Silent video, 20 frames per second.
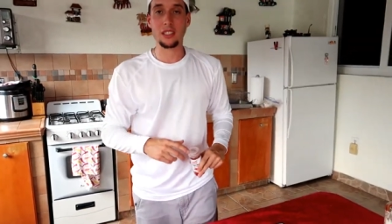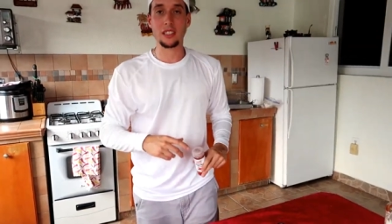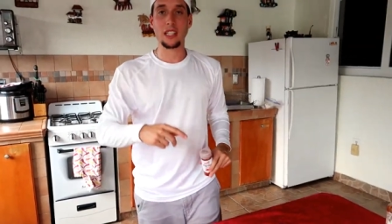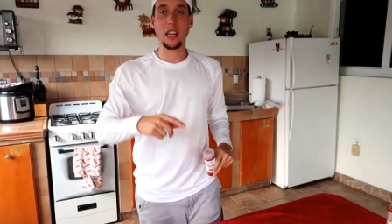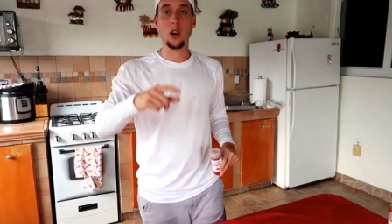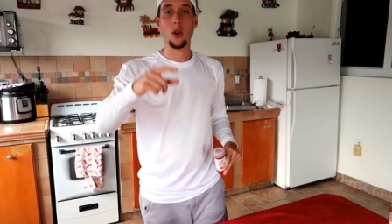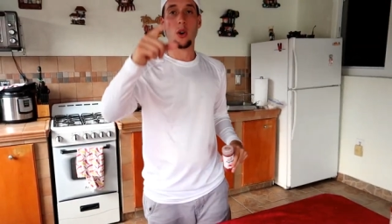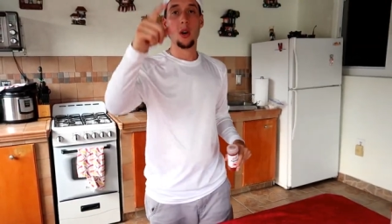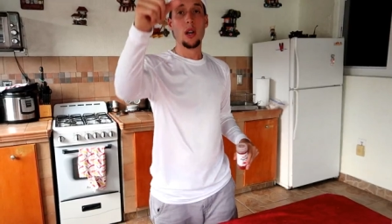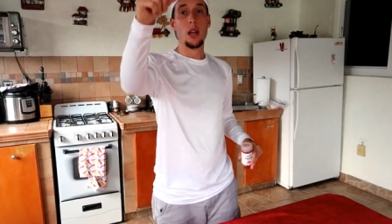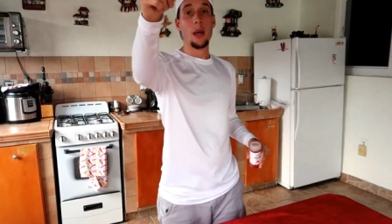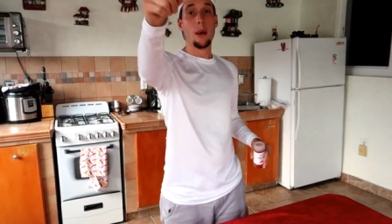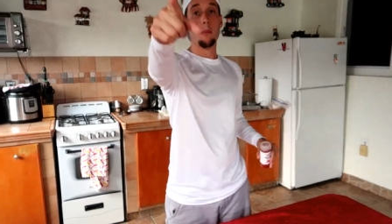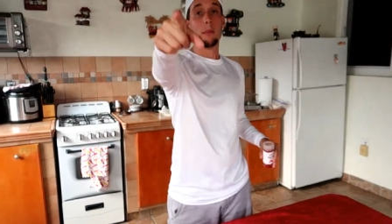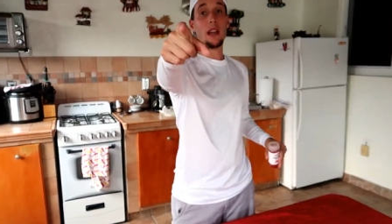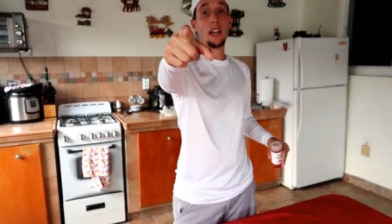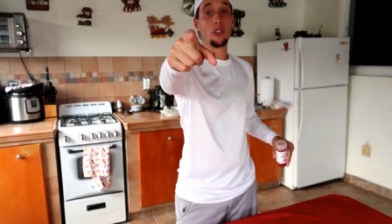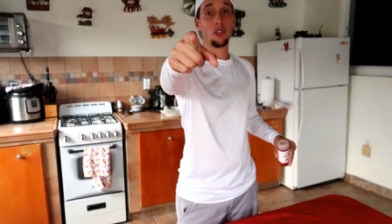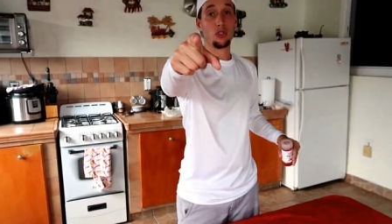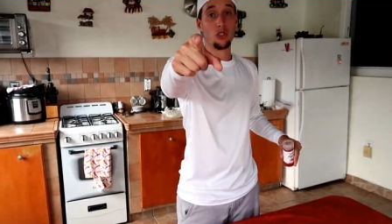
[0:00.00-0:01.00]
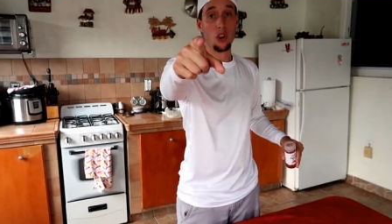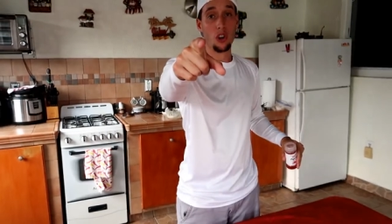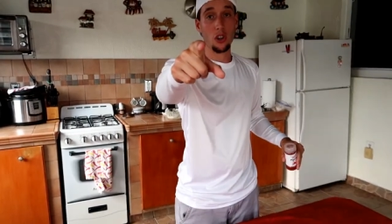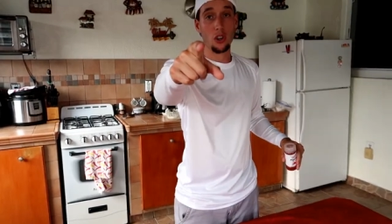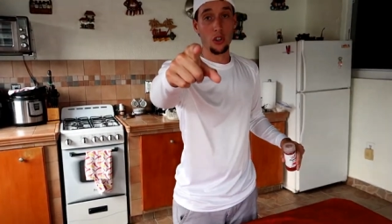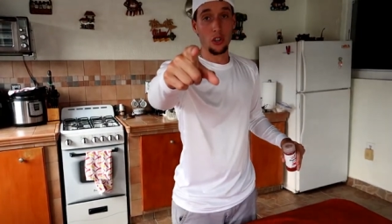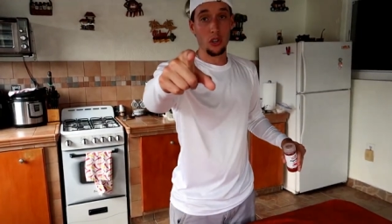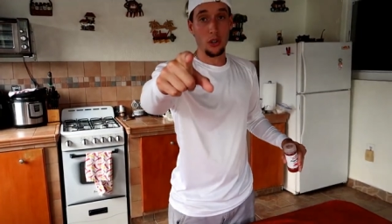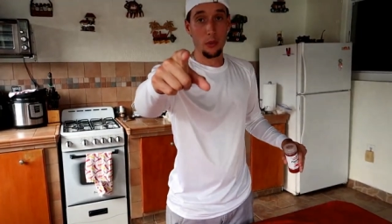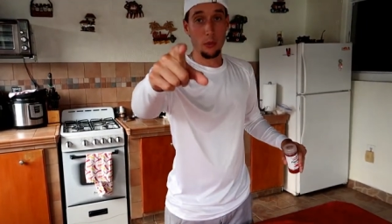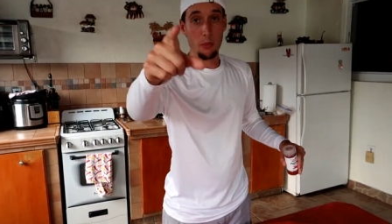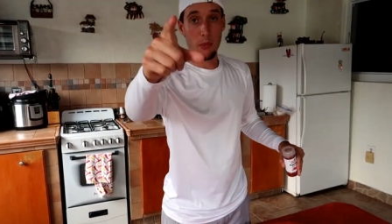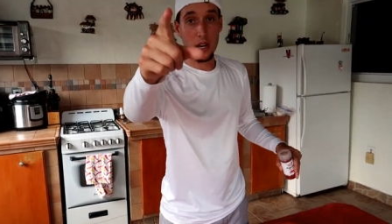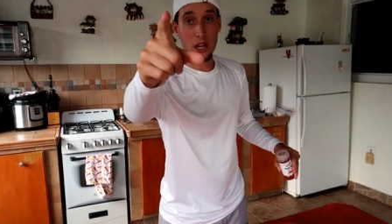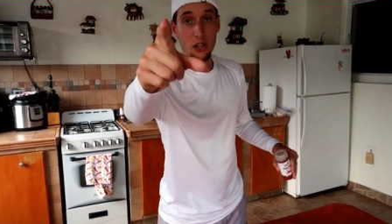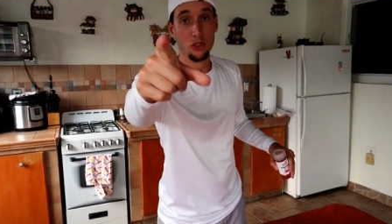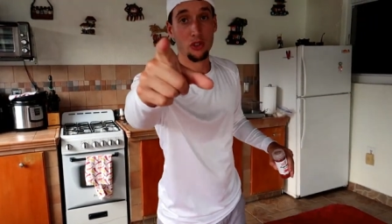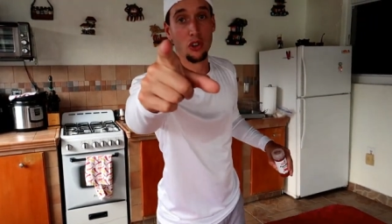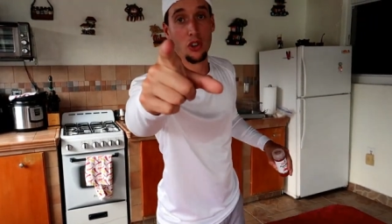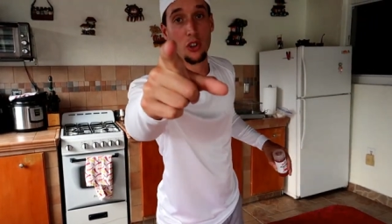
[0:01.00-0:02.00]
this out. Make sure,
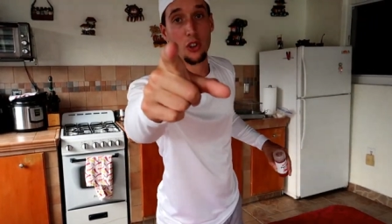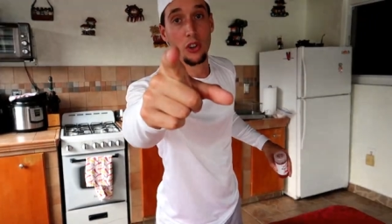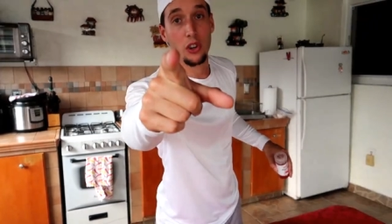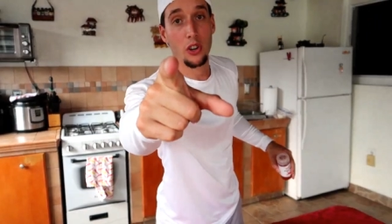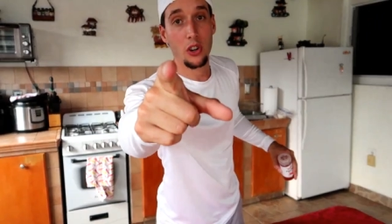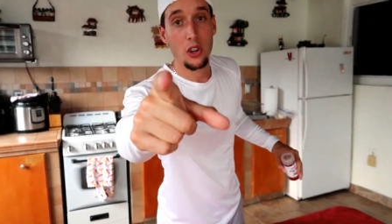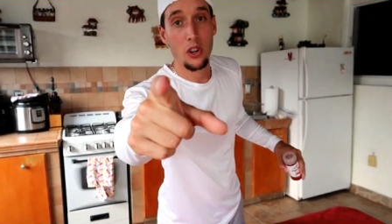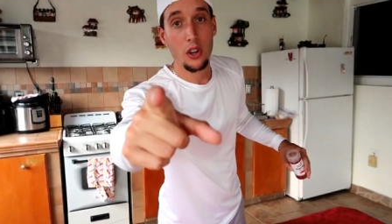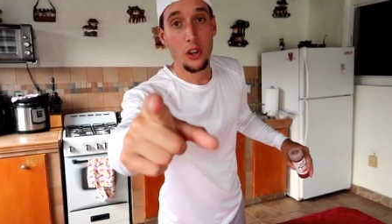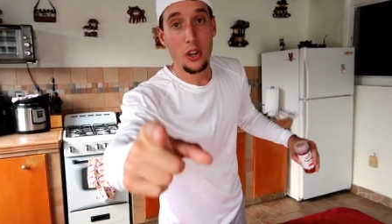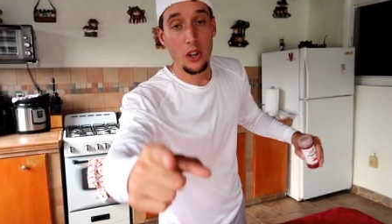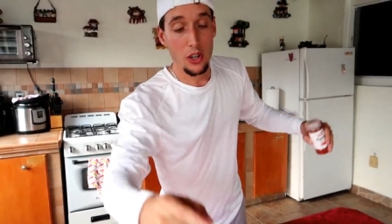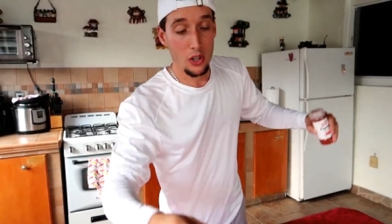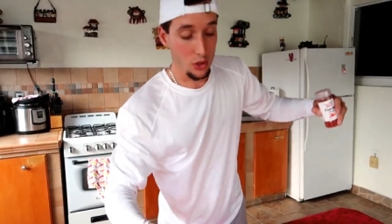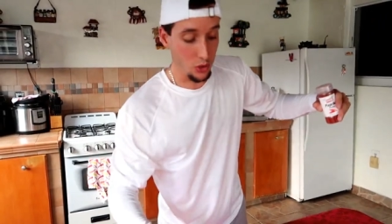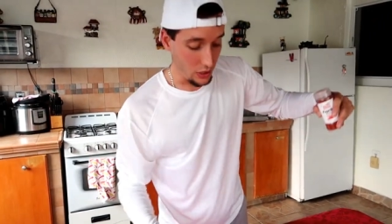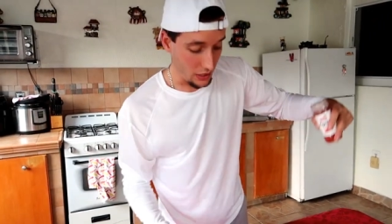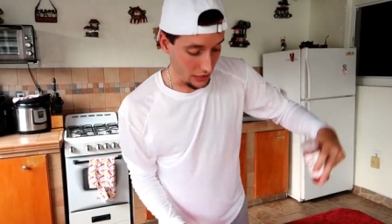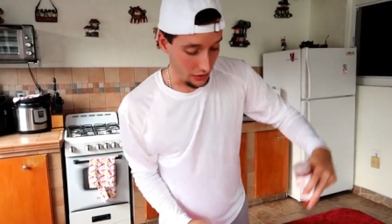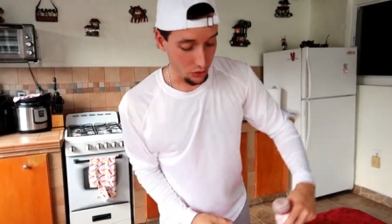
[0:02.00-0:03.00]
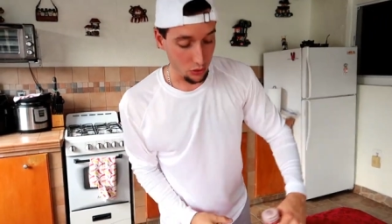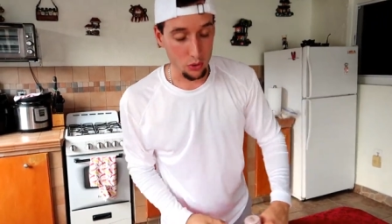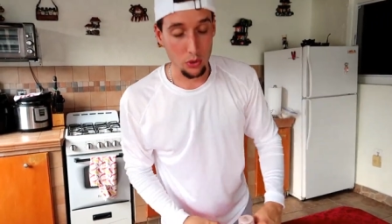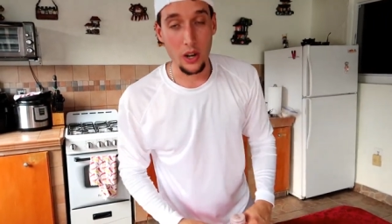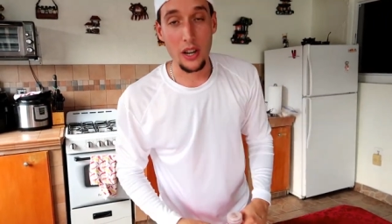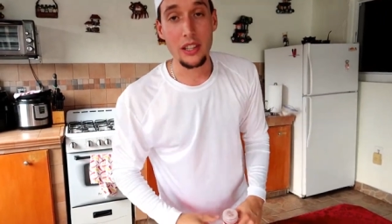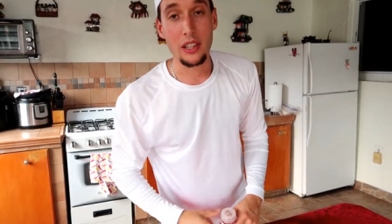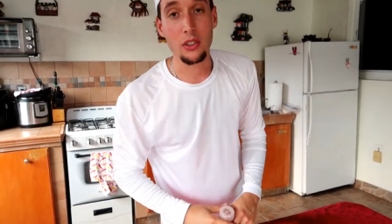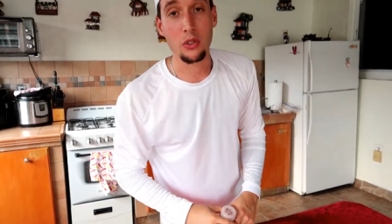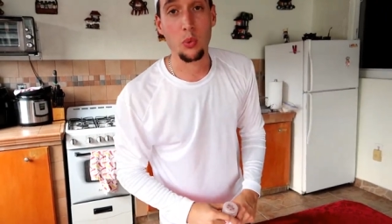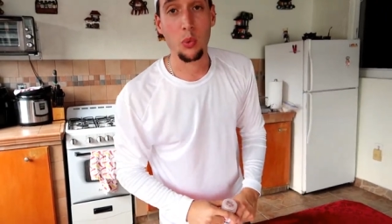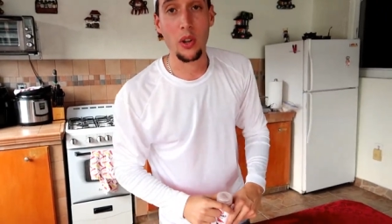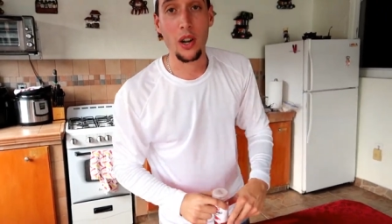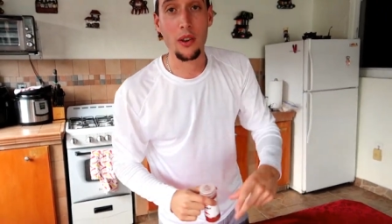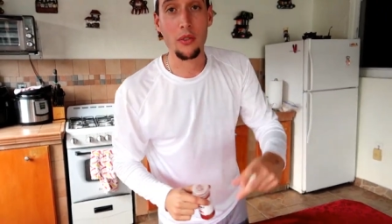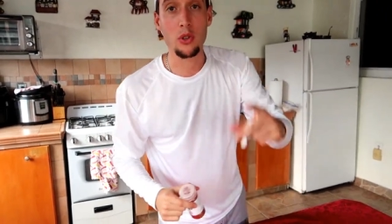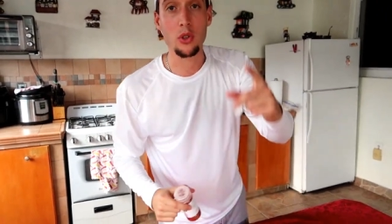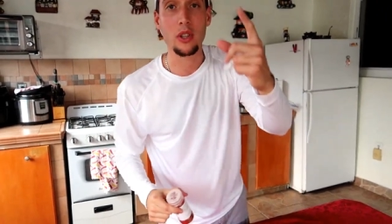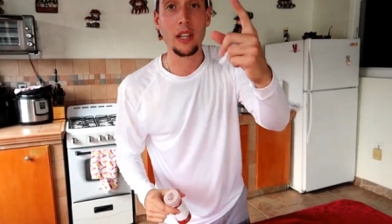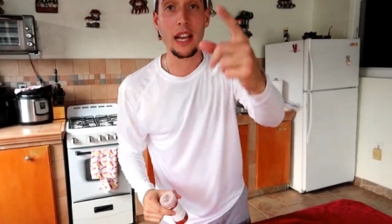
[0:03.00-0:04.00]
make sure you guys try this
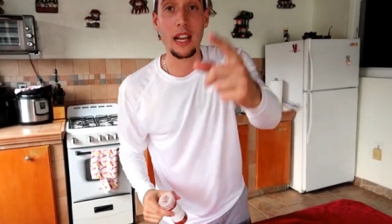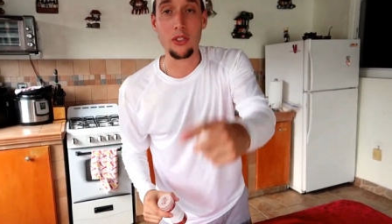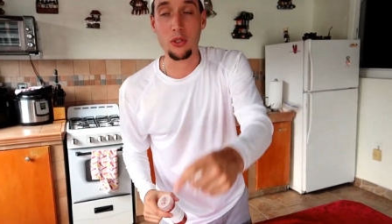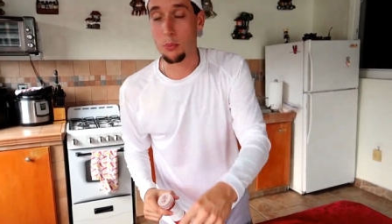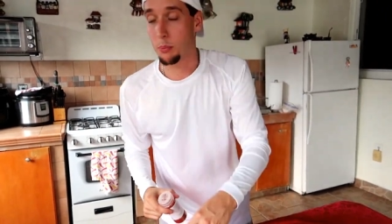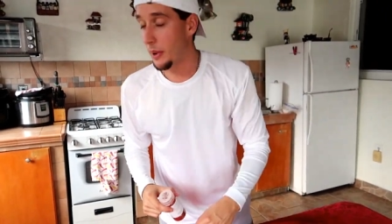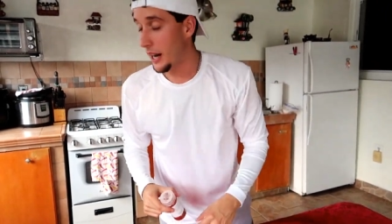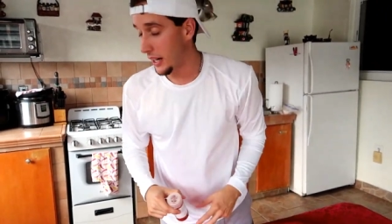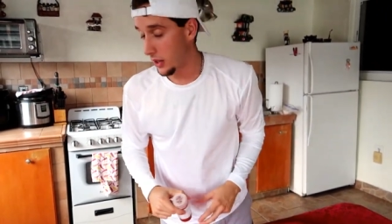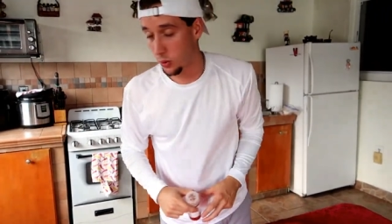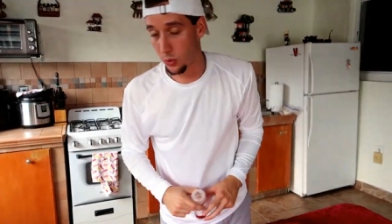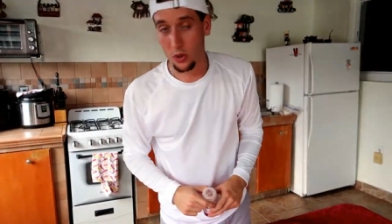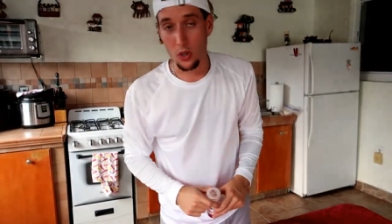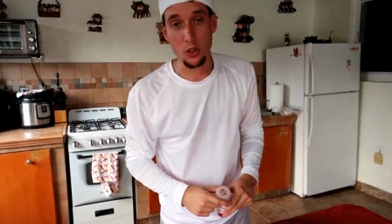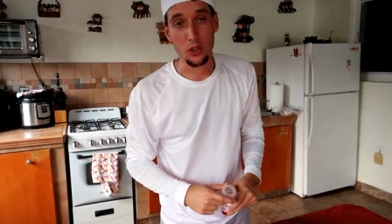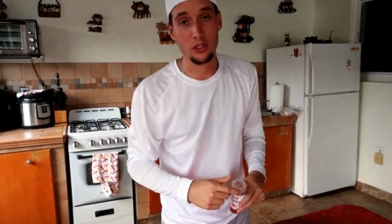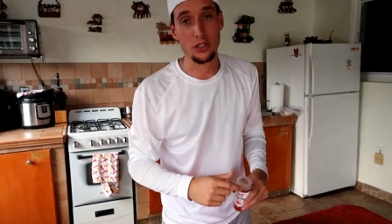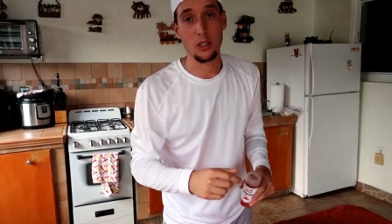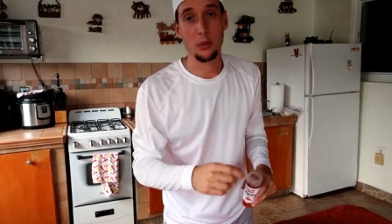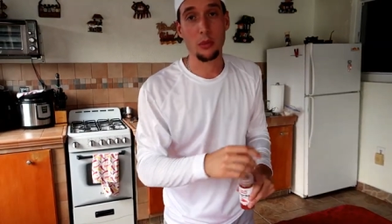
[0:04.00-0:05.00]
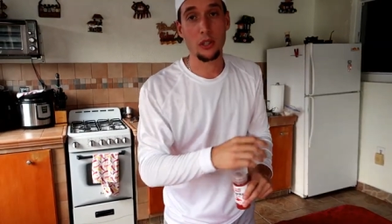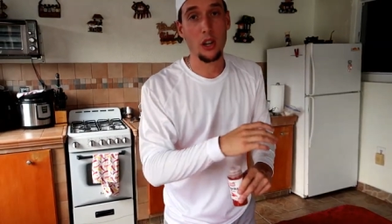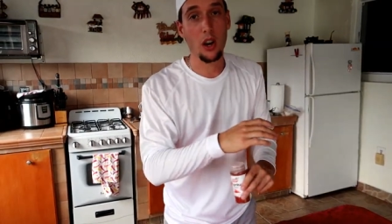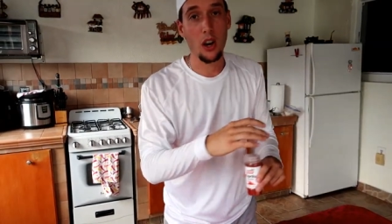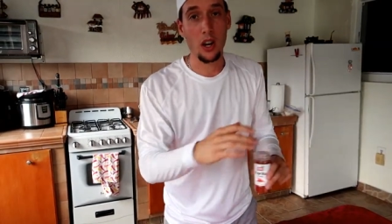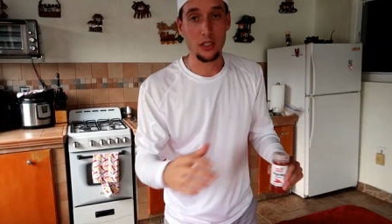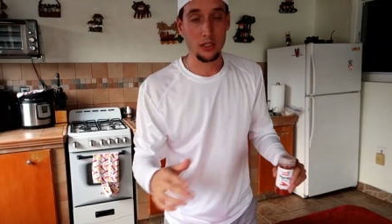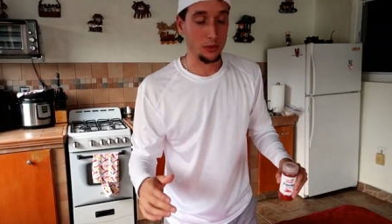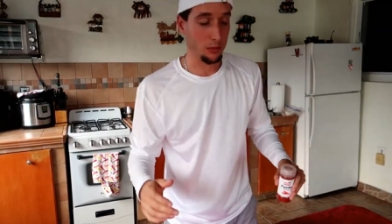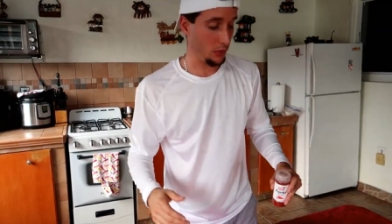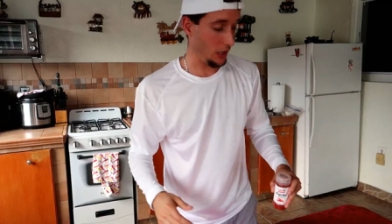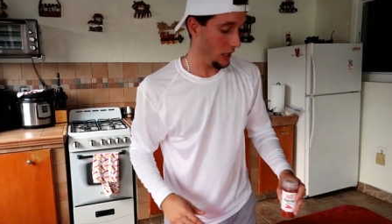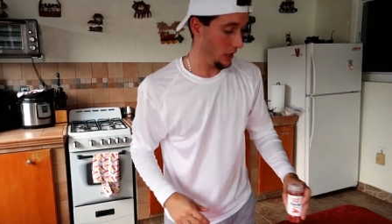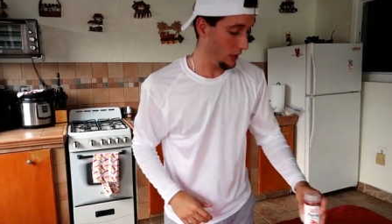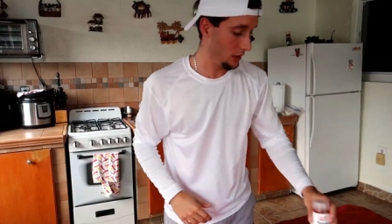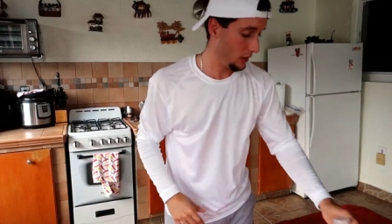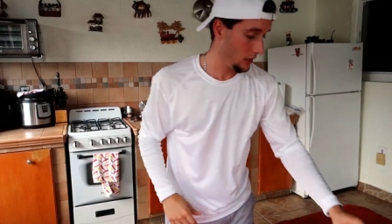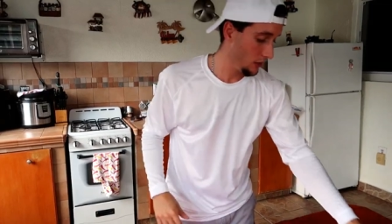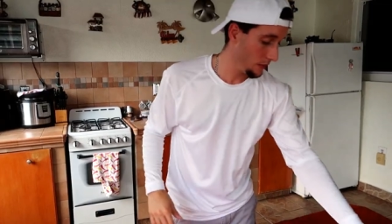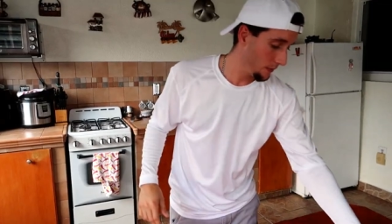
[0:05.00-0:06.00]
whenever you catch a mackerel. It's gonna be awesome,
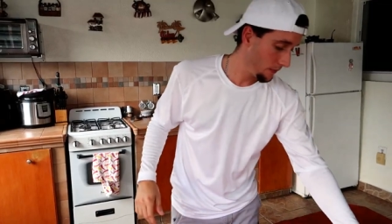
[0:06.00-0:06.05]
guys.